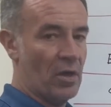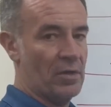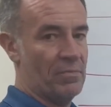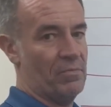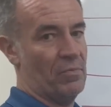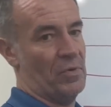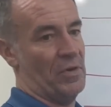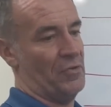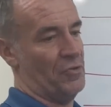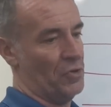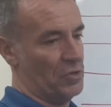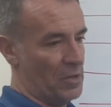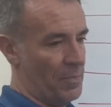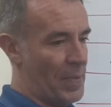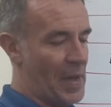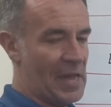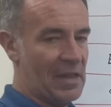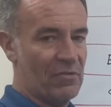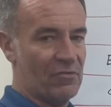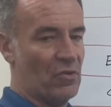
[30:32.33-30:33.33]
when I took the
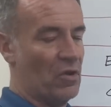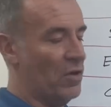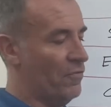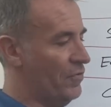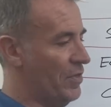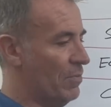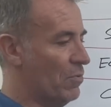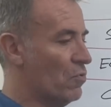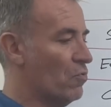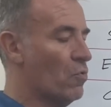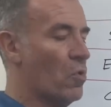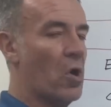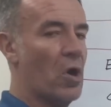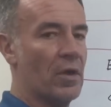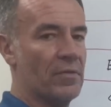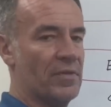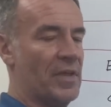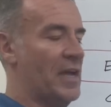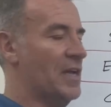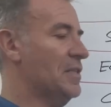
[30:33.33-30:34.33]
panels off, they were
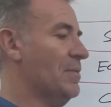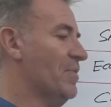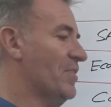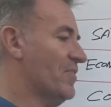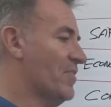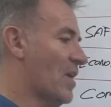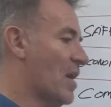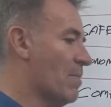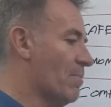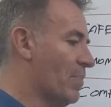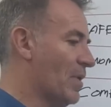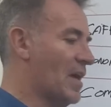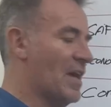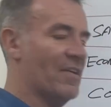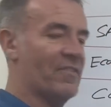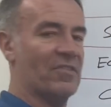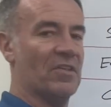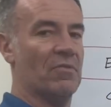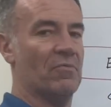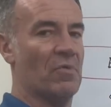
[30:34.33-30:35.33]
rotten, they had to be
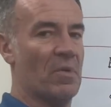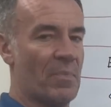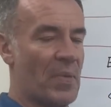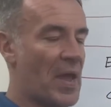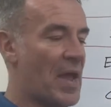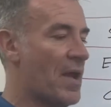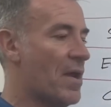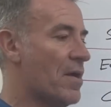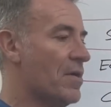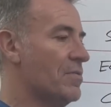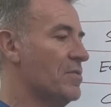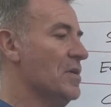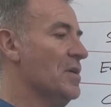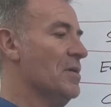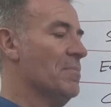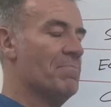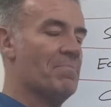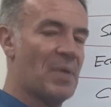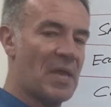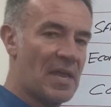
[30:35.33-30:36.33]
sandblasted, repaired,
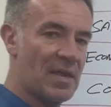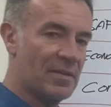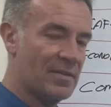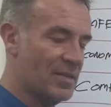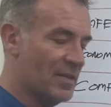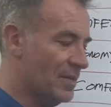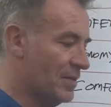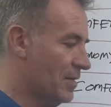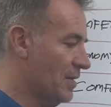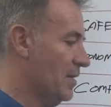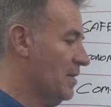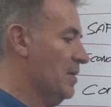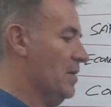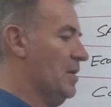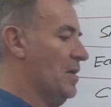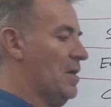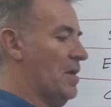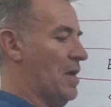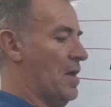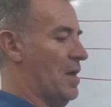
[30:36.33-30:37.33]
painted.
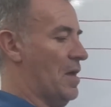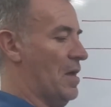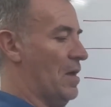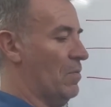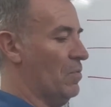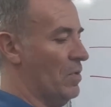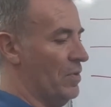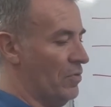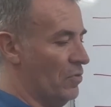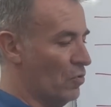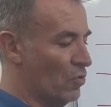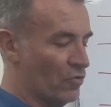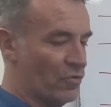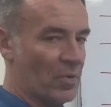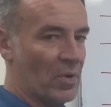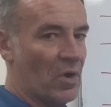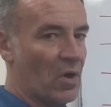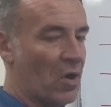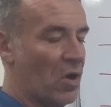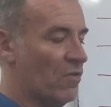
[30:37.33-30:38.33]
When those
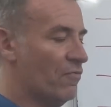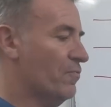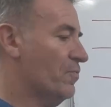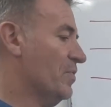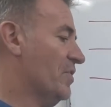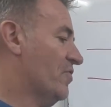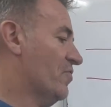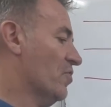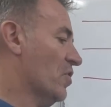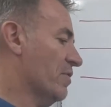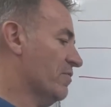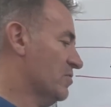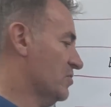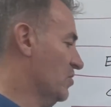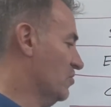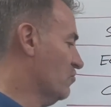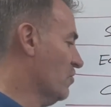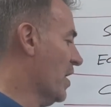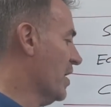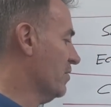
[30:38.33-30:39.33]
were off, we serviced the
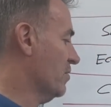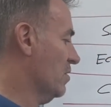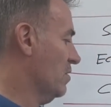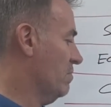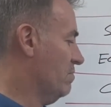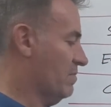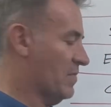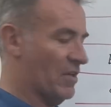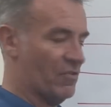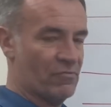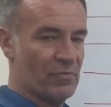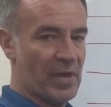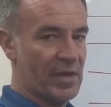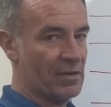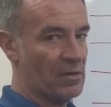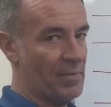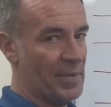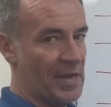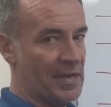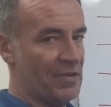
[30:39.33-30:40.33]
tractor. That's
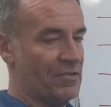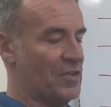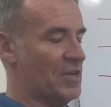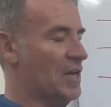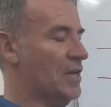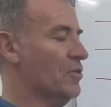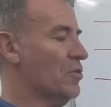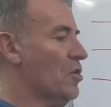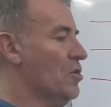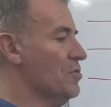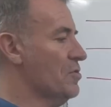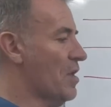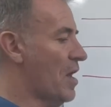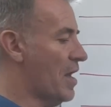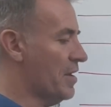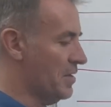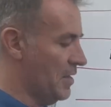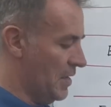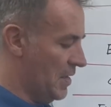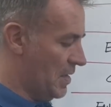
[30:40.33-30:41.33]
regular maintenance, you can't count
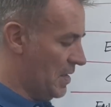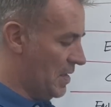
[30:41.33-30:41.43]
that.